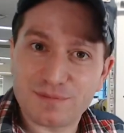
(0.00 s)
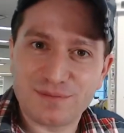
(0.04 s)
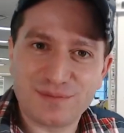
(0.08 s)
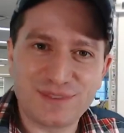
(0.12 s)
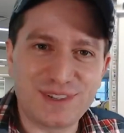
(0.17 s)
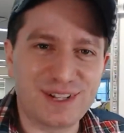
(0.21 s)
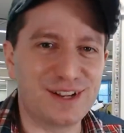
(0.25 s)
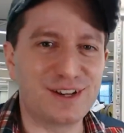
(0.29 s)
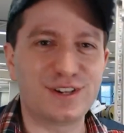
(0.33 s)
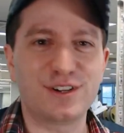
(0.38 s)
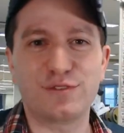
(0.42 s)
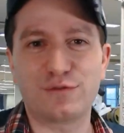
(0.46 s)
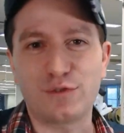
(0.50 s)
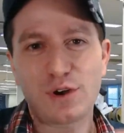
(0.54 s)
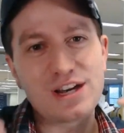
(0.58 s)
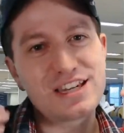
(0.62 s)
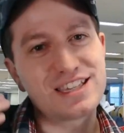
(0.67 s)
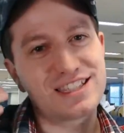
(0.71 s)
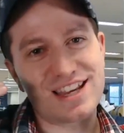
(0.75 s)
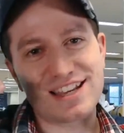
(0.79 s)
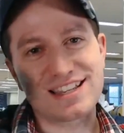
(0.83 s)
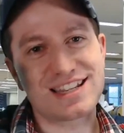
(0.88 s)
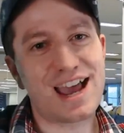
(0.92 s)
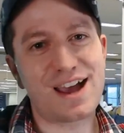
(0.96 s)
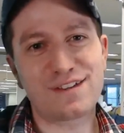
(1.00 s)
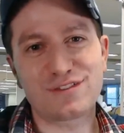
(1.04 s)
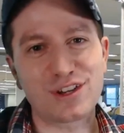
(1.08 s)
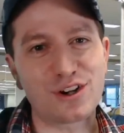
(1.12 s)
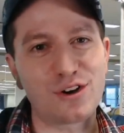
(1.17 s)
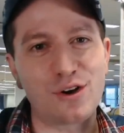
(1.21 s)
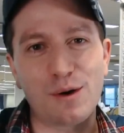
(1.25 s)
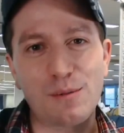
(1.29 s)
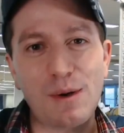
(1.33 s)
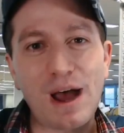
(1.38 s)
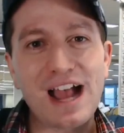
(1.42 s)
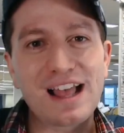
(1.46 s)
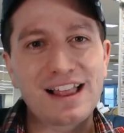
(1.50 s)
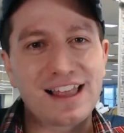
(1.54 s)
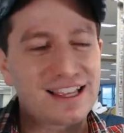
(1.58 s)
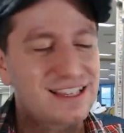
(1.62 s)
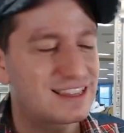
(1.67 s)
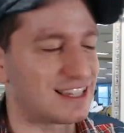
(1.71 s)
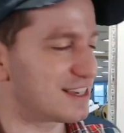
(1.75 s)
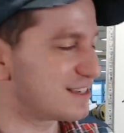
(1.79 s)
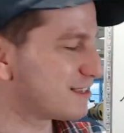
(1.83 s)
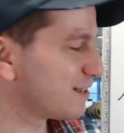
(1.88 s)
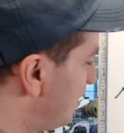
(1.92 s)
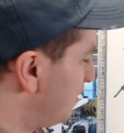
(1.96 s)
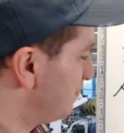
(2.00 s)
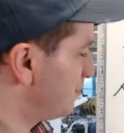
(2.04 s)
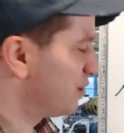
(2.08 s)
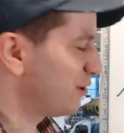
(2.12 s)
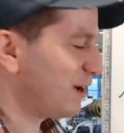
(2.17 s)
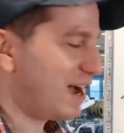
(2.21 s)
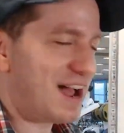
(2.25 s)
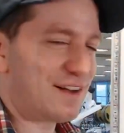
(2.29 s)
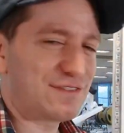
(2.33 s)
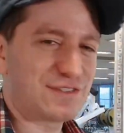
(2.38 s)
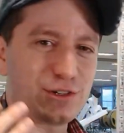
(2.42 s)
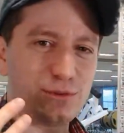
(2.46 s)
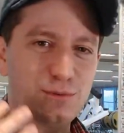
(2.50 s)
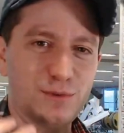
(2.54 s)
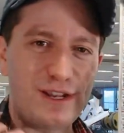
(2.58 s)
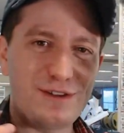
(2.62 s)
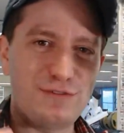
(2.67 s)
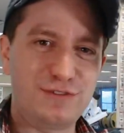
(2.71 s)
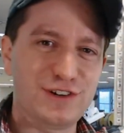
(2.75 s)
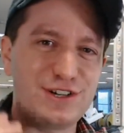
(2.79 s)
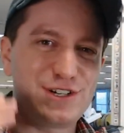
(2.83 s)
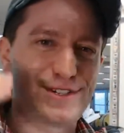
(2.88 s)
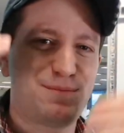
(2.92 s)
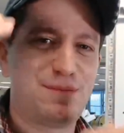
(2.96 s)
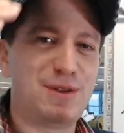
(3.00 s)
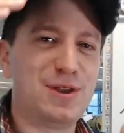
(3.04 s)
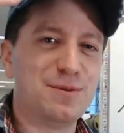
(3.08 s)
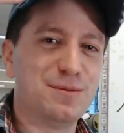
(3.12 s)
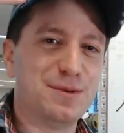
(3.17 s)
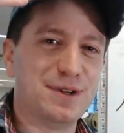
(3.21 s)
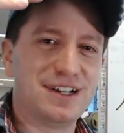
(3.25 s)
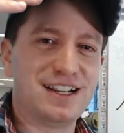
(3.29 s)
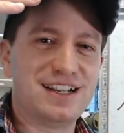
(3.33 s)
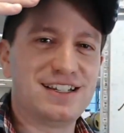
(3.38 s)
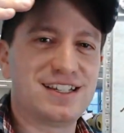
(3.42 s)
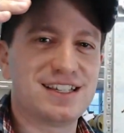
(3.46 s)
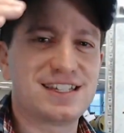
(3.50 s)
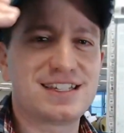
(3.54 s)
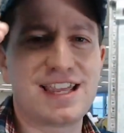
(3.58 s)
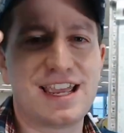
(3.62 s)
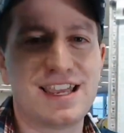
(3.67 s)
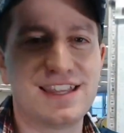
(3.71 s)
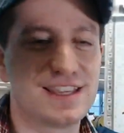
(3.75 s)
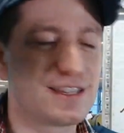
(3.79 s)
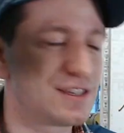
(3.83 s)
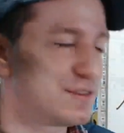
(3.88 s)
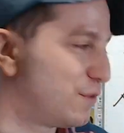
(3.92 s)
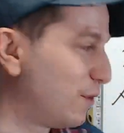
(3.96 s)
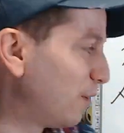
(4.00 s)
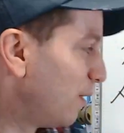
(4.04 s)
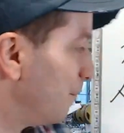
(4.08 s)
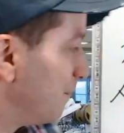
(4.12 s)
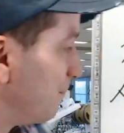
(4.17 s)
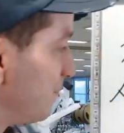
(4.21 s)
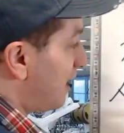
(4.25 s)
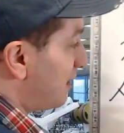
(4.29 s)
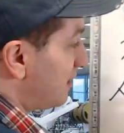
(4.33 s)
your voice doesn't have to go up high like this. You don't have to reverse puberty to say this form.